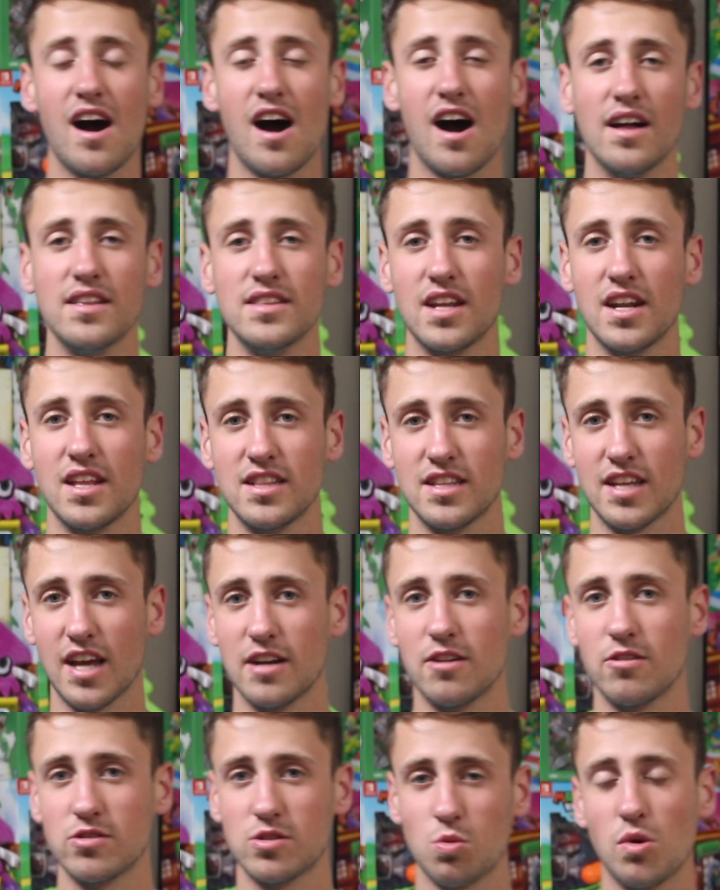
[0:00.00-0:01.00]
on the
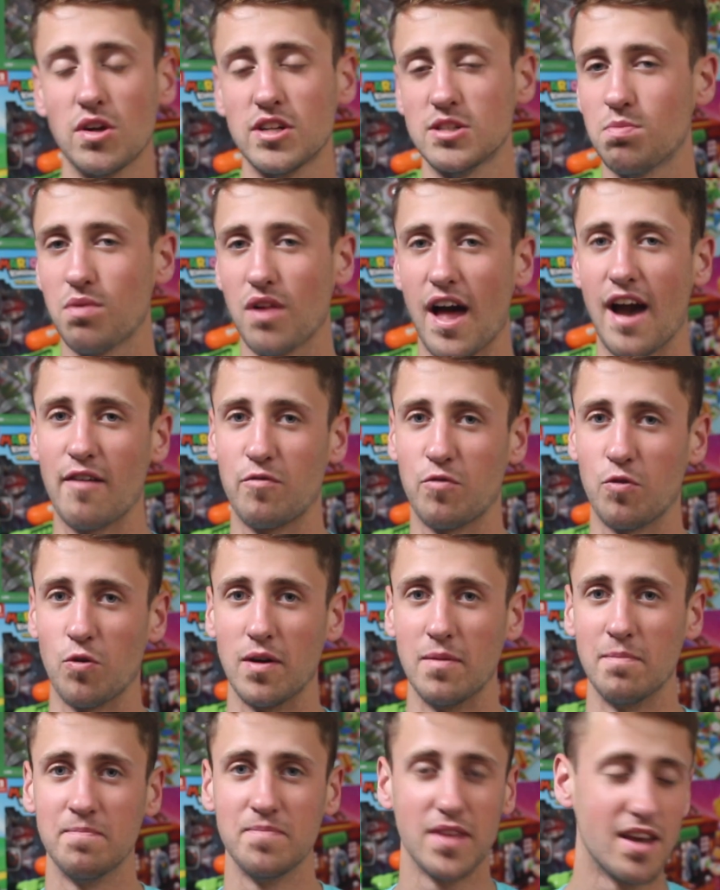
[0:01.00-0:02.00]
Nintendo Switch
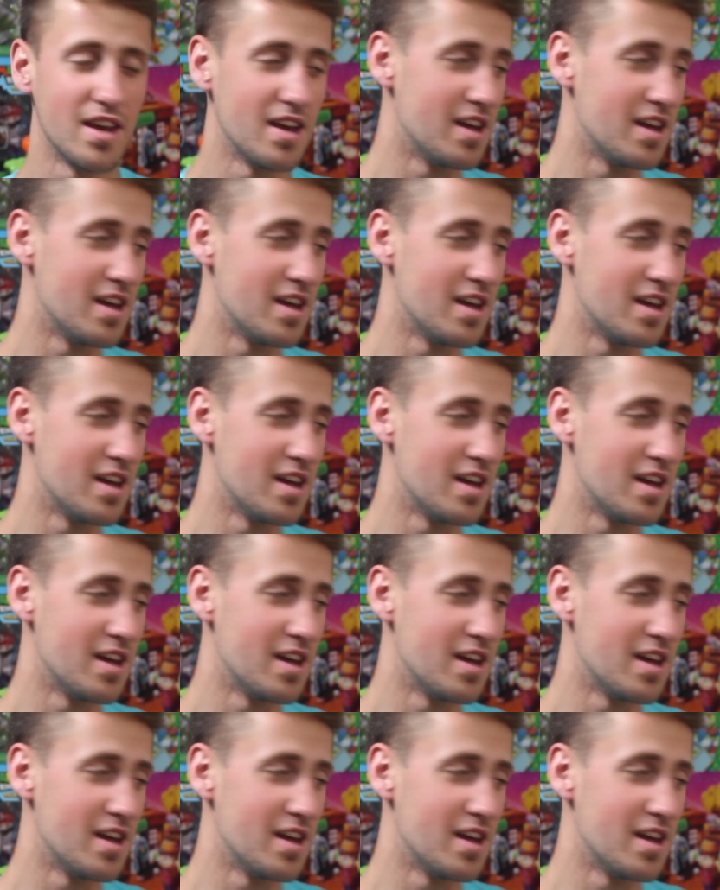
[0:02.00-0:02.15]
platform.